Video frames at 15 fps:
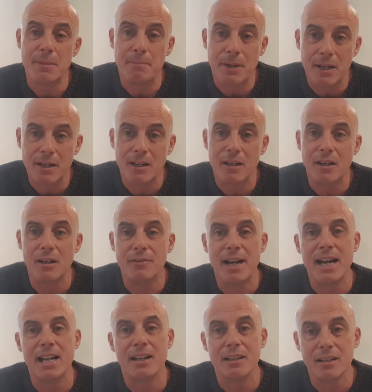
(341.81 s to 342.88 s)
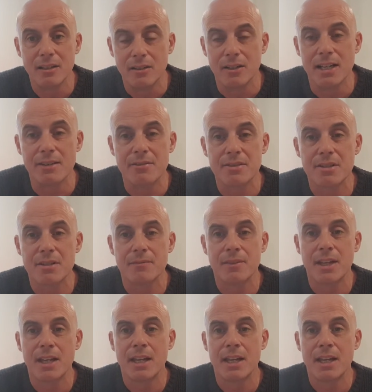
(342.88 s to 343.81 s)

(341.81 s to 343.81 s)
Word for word: part of our lives,